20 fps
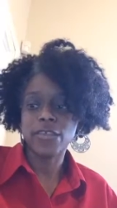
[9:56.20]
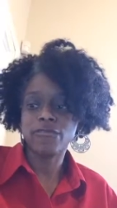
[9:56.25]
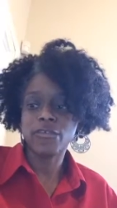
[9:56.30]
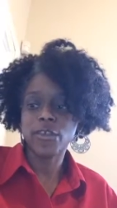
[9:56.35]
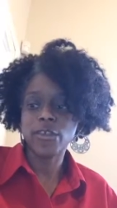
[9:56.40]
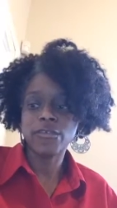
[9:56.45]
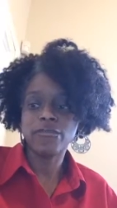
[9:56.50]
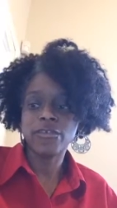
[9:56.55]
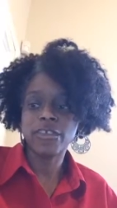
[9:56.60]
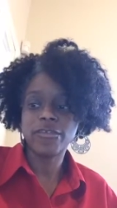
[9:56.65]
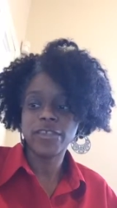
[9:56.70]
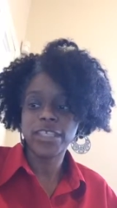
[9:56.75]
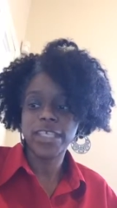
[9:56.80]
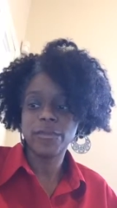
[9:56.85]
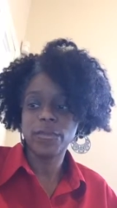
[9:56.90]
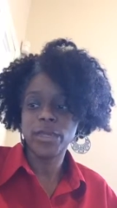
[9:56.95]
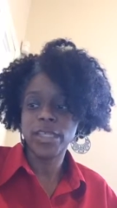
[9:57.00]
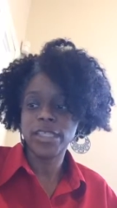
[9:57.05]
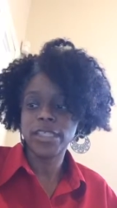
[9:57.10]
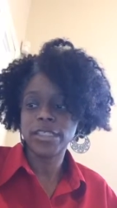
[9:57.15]
your first
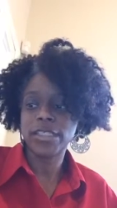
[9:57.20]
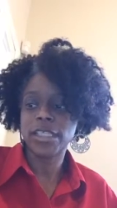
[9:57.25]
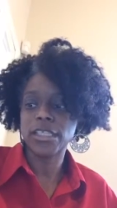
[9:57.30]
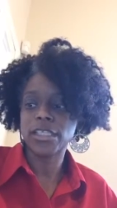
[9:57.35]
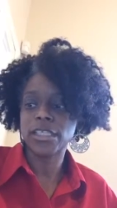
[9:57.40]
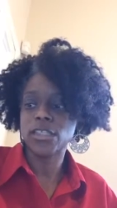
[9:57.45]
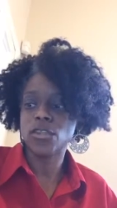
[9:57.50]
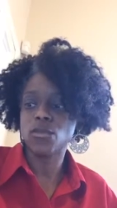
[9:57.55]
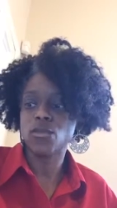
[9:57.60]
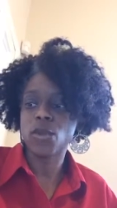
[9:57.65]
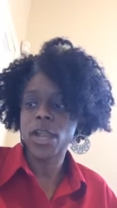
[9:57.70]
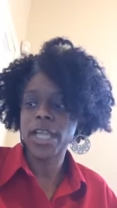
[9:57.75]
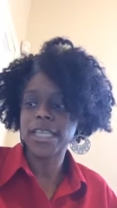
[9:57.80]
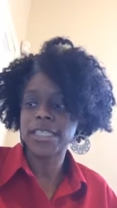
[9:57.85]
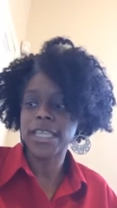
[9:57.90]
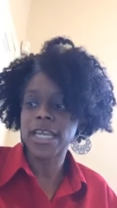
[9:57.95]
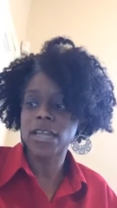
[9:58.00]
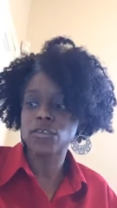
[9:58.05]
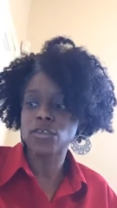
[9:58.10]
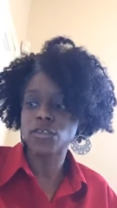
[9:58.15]
15 minutes, and then you
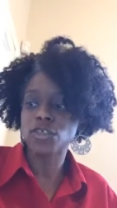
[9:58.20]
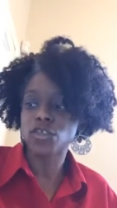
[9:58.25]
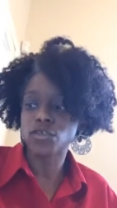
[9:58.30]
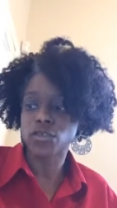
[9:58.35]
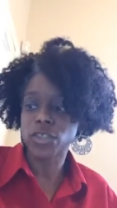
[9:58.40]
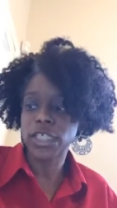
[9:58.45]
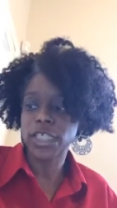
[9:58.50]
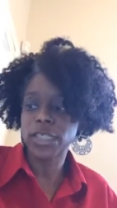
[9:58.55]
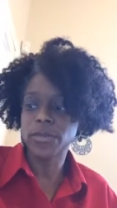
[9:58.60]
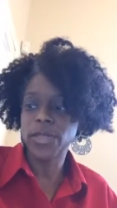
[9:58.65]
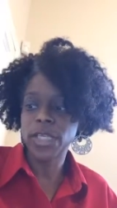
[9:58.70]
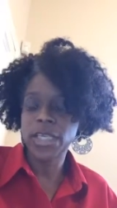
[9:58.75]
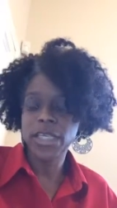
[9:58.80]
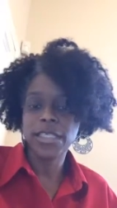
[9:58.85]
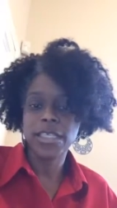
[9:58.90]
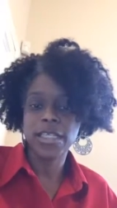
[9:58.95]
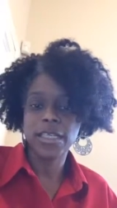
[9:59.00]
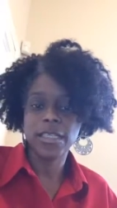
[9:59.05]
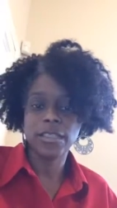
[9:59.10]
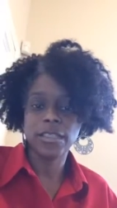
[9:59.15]
write down your dream.
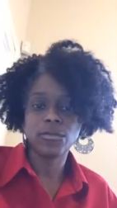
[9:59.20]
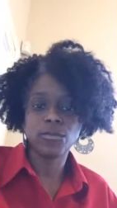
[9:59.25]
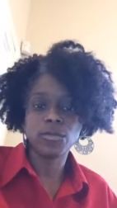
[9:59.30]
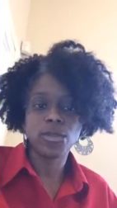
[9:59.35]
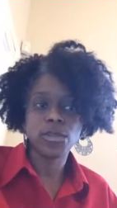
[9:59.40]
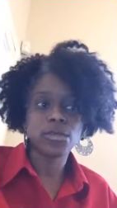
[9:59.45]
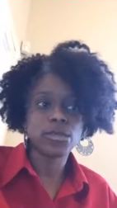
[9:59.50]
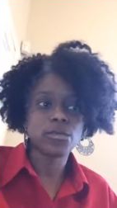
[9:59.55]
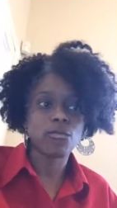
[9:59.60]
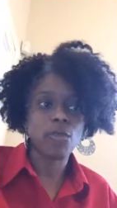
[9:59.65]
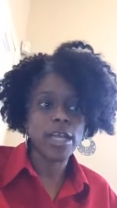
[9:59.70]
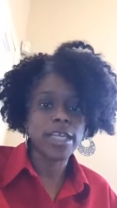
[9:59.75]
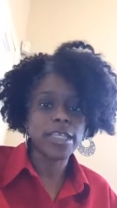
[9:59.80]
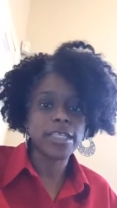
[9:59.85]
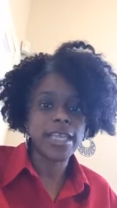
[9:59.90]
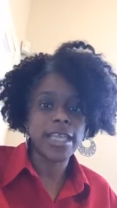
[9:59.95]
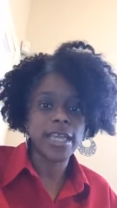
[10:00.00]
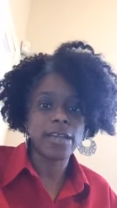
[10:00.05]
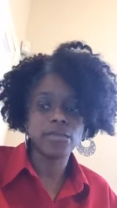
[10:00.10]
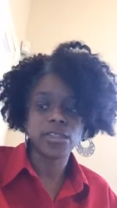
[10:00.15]
Write it
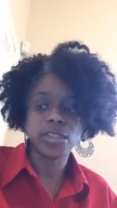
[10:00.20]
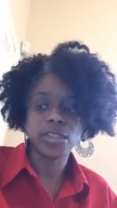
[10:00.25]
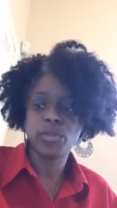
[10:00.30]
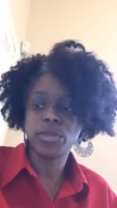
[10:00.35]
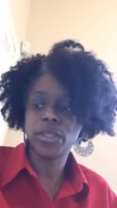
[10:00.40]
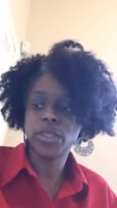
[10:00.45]
down. Just